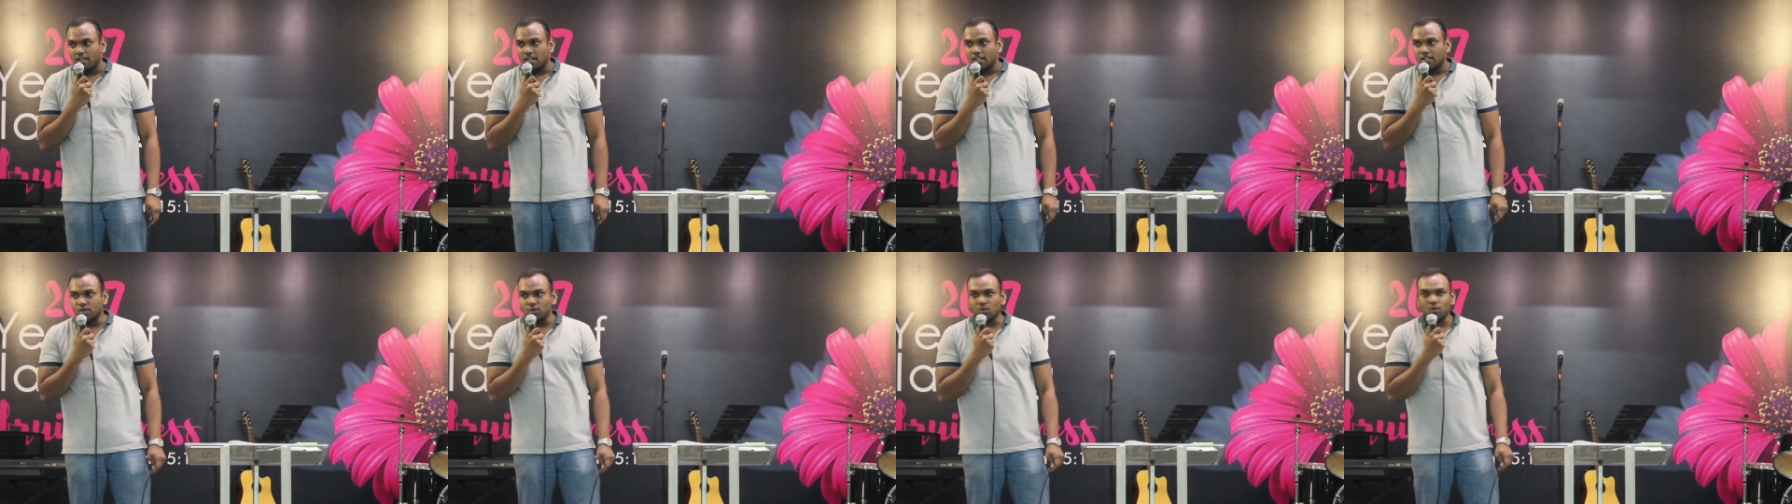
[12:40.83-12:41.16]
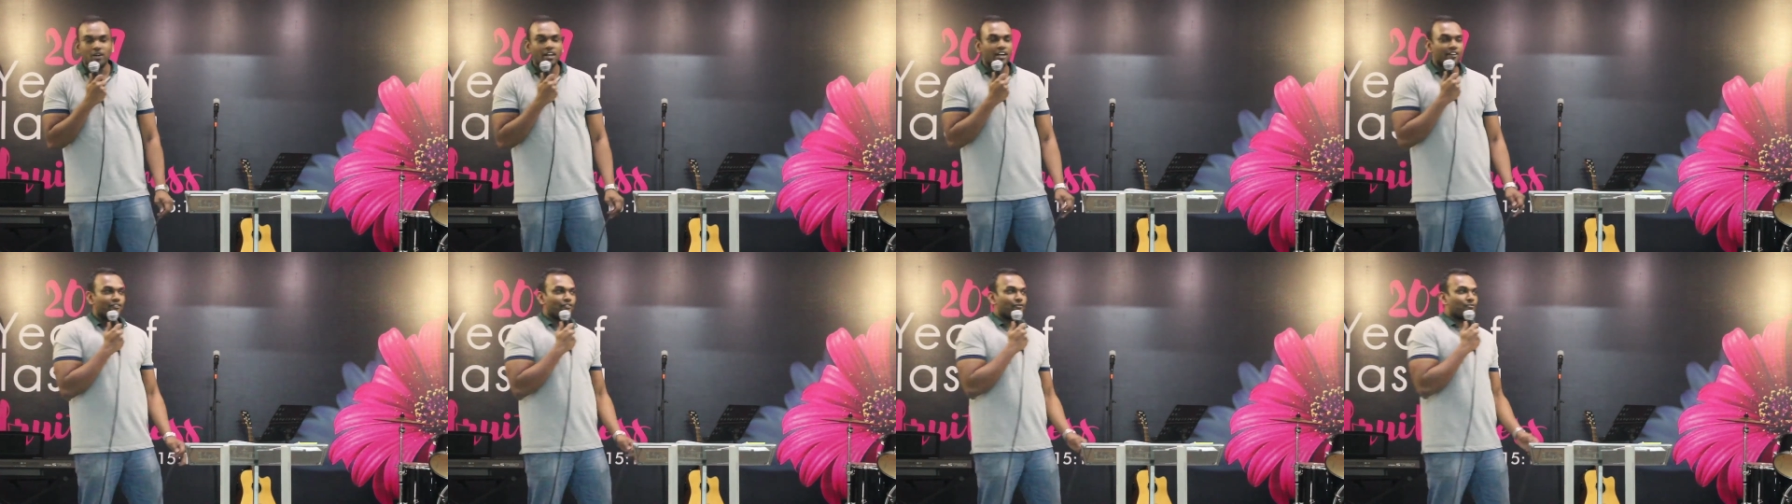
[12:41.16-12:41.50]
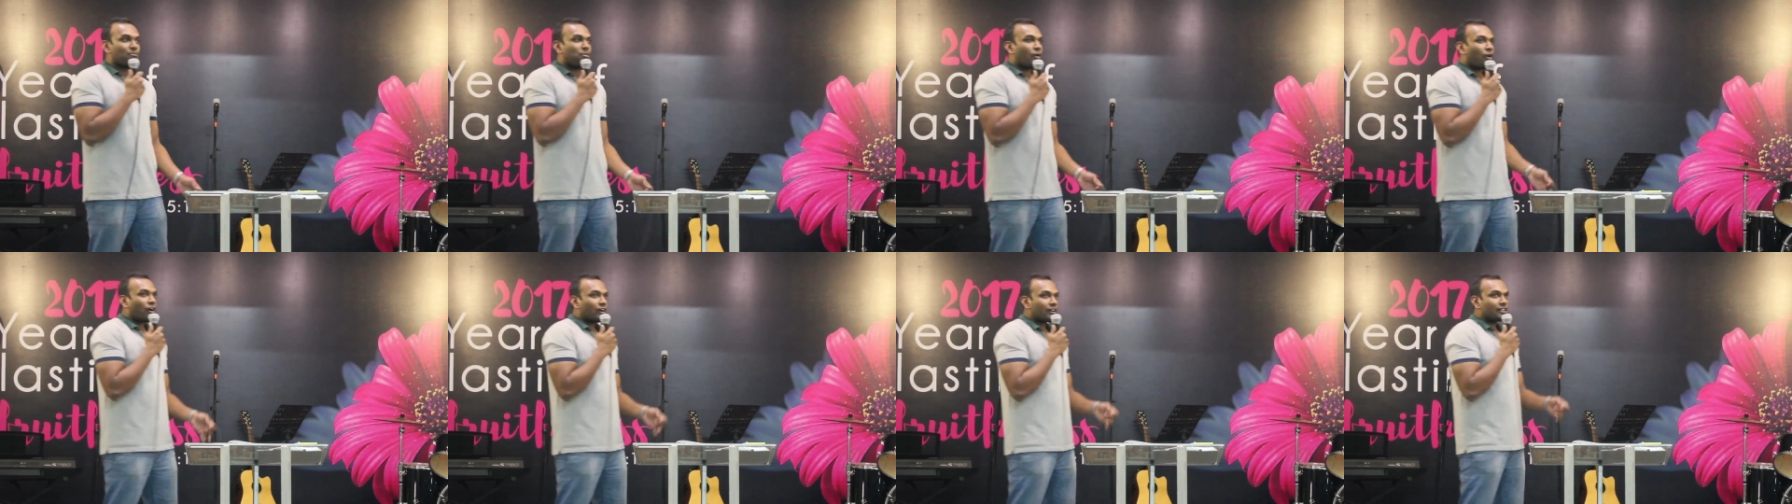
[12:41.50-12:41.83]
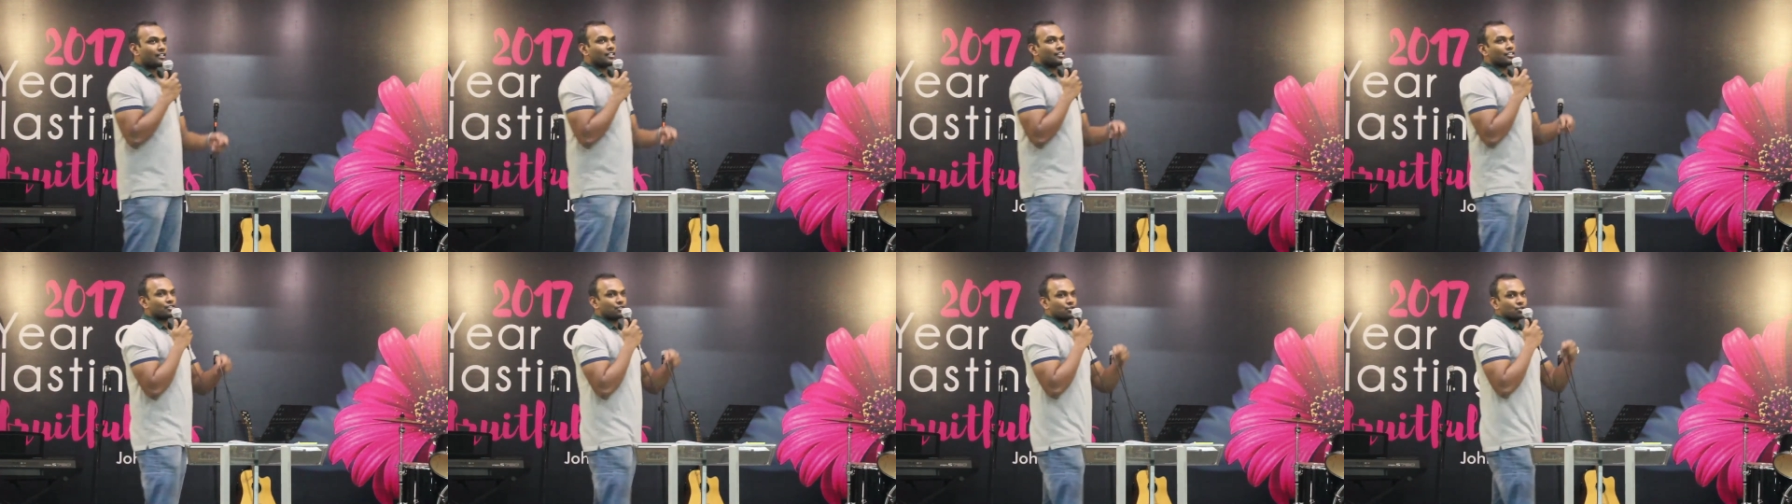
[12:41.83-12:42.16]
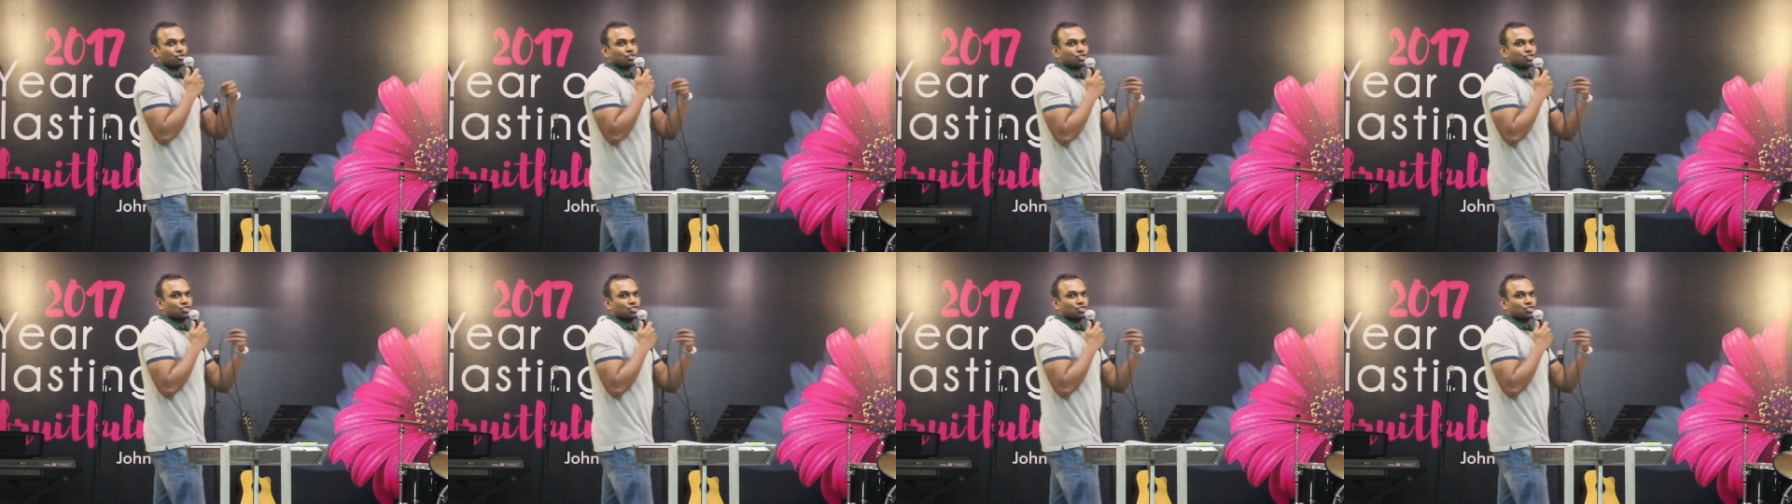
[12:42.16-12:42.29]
You would have bought this to